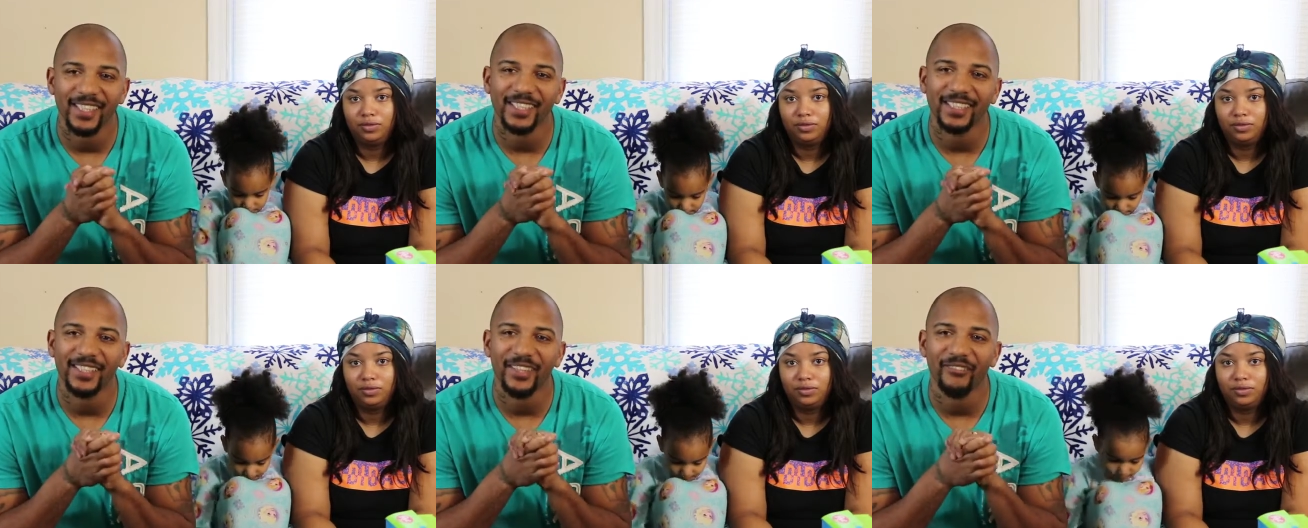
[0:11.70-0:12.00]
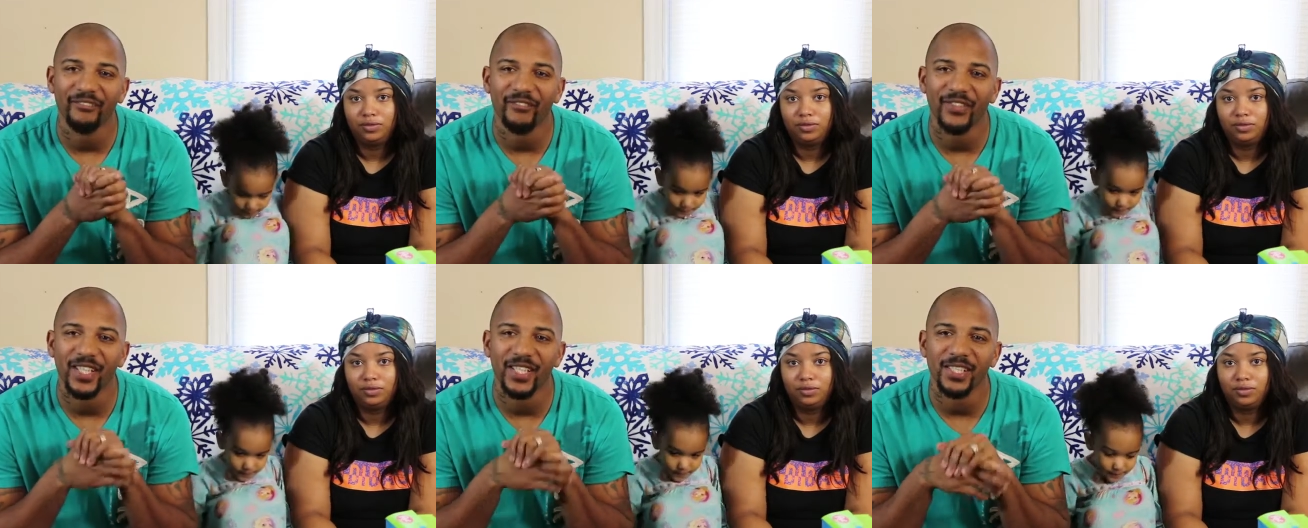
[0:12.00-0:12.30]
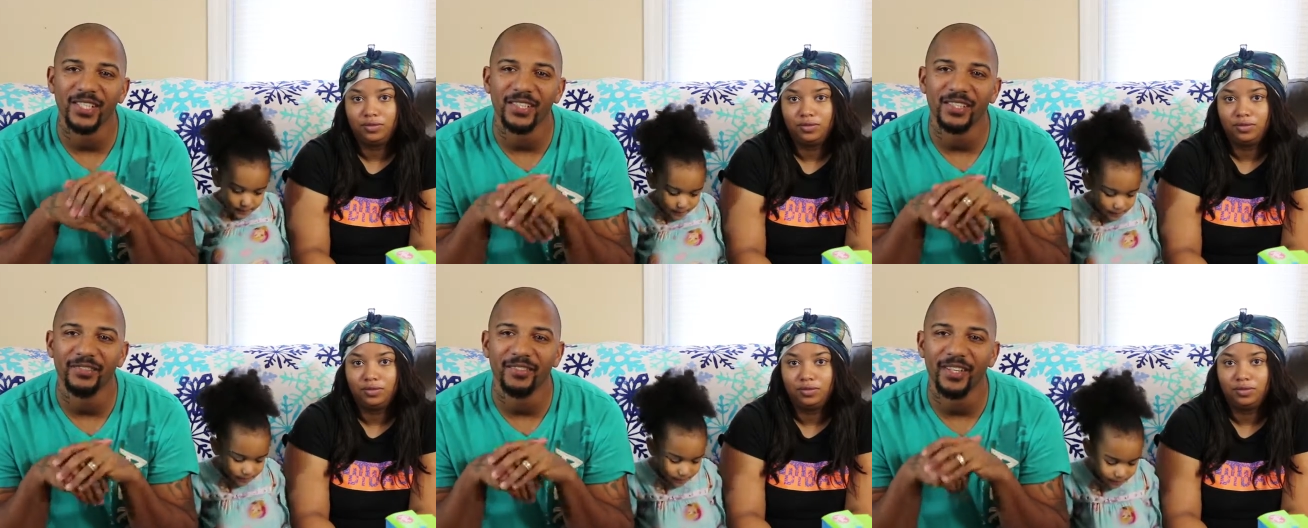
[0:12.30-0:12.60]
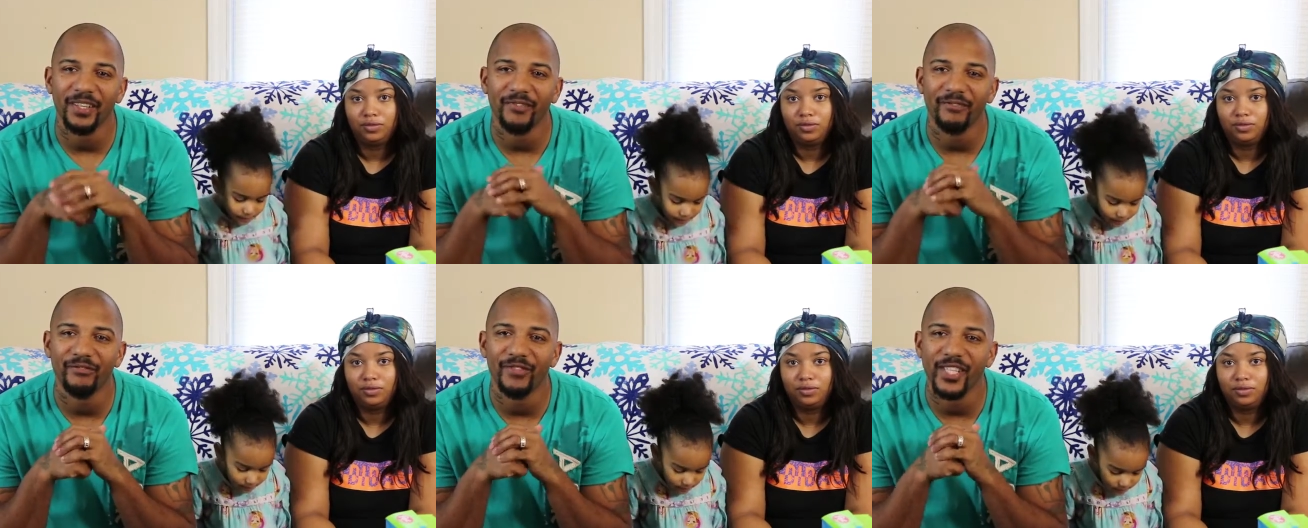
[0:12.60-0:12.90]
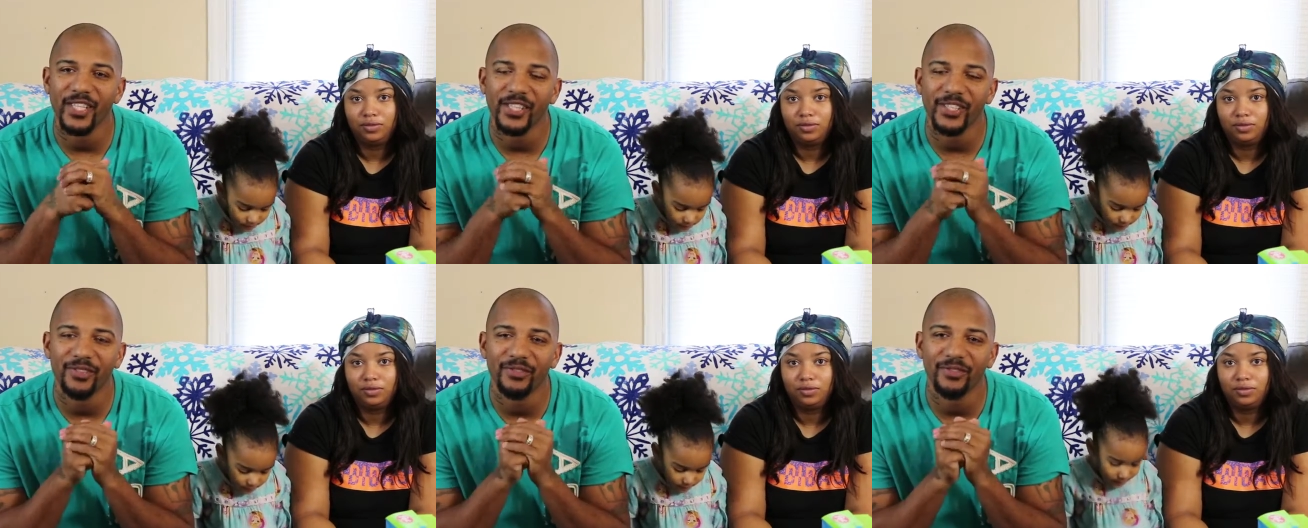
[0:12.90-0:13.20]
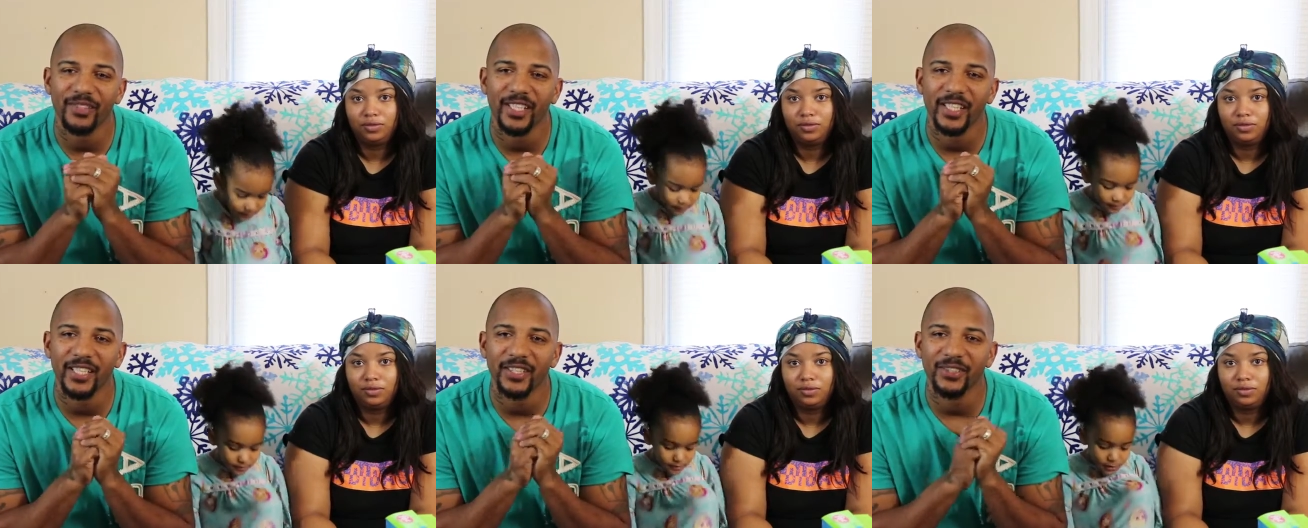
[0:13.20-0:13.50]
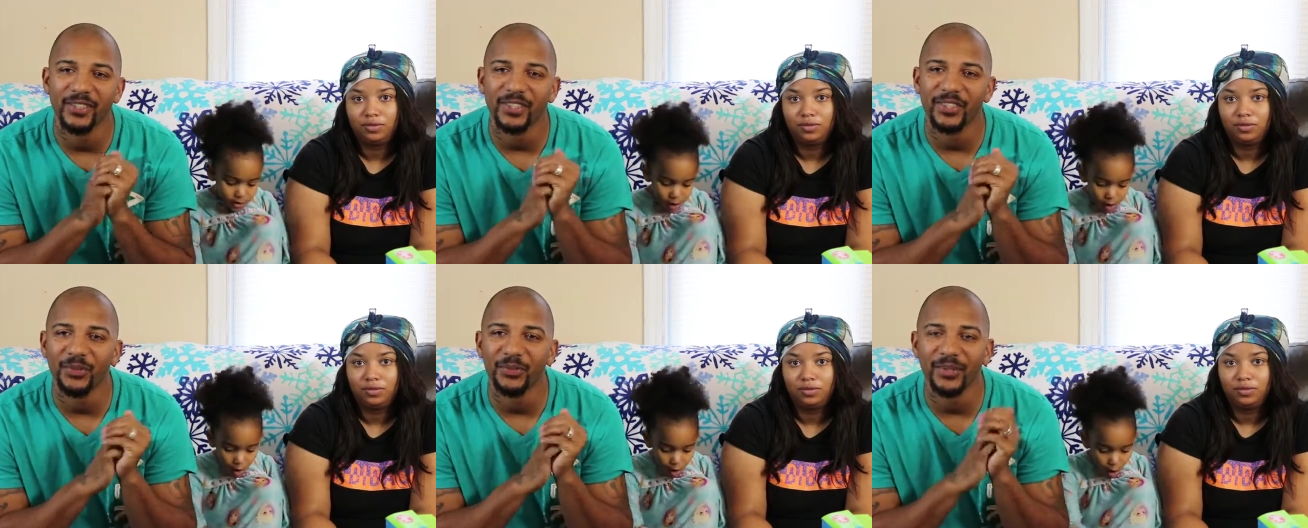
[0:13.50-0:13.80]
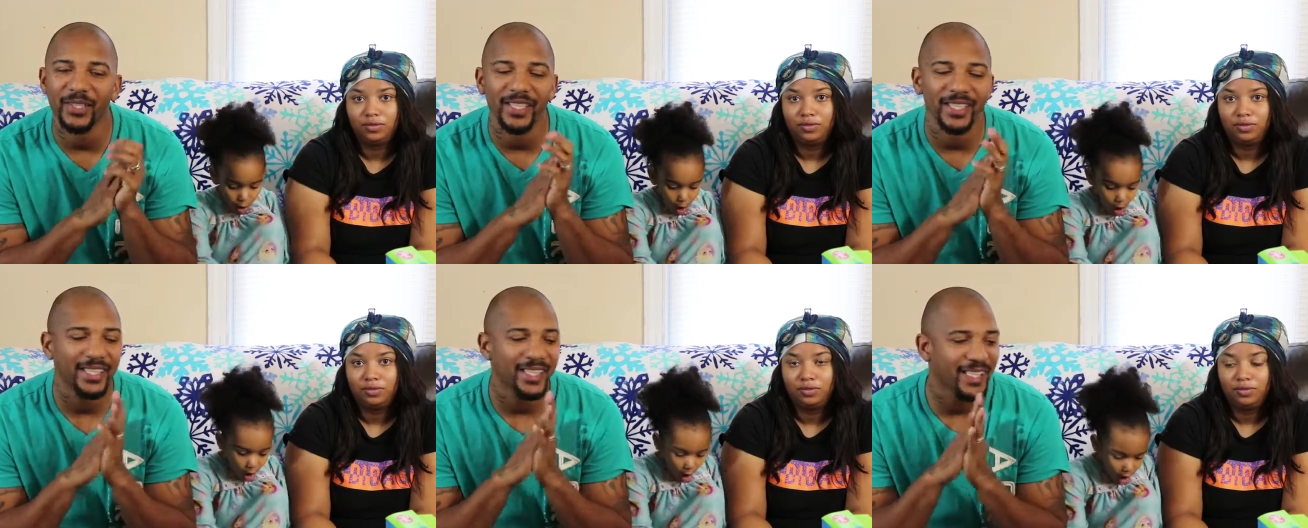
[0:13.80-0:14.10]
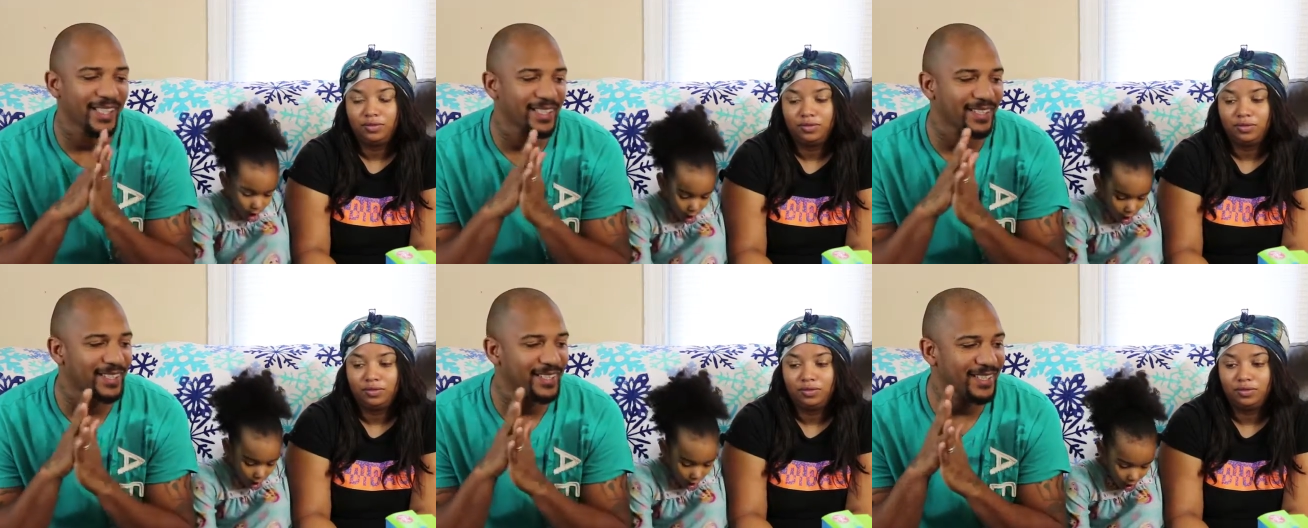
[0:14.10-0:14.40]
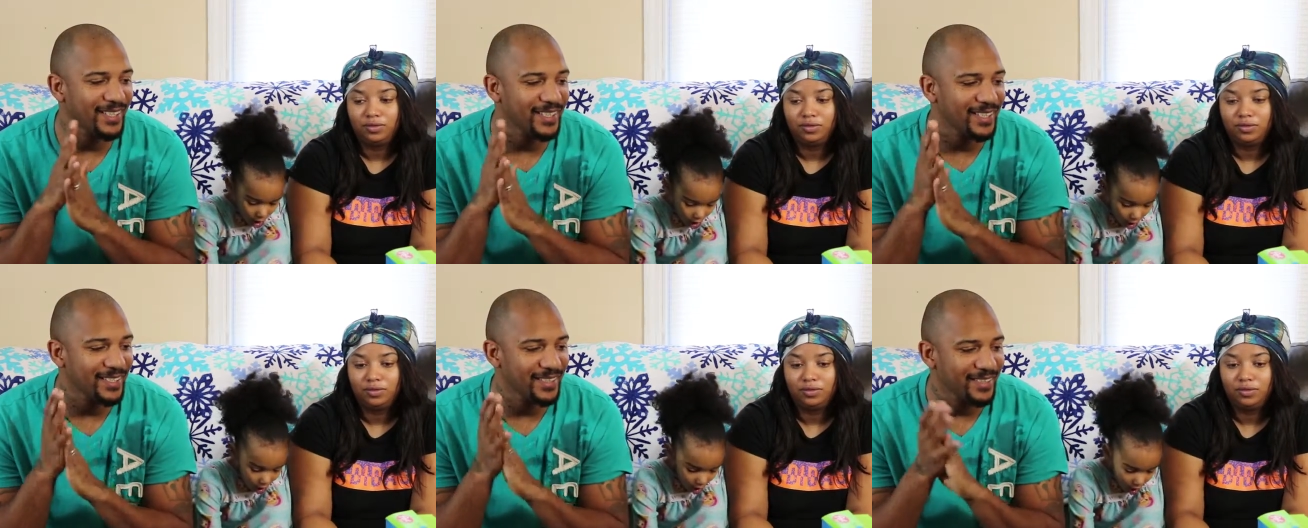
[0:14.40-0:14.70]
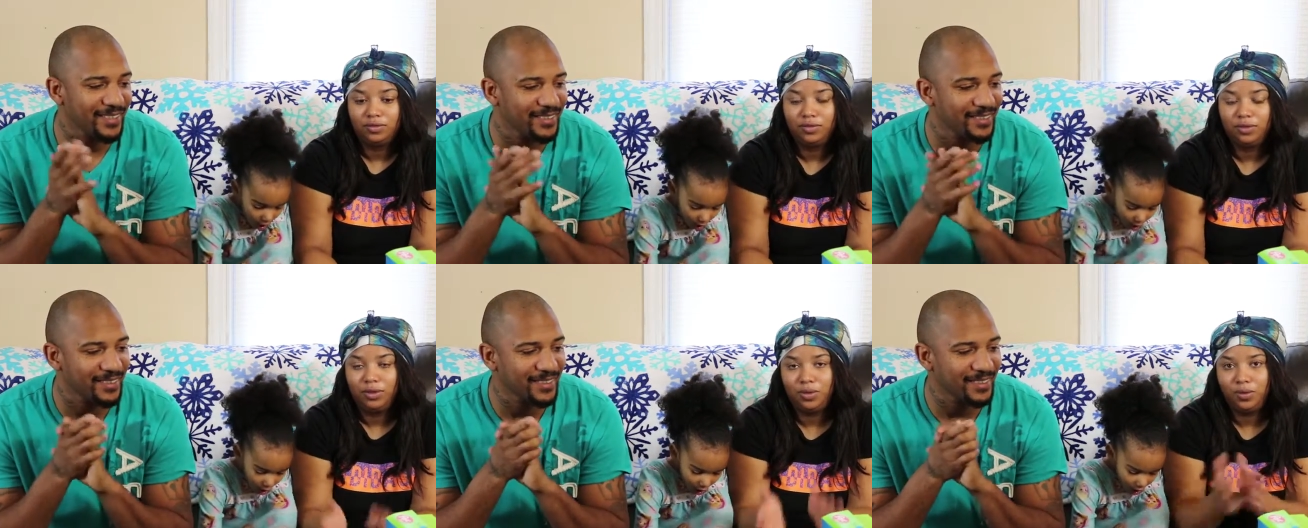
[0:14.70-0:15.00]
Speaker 1: It's the first official video of 2019.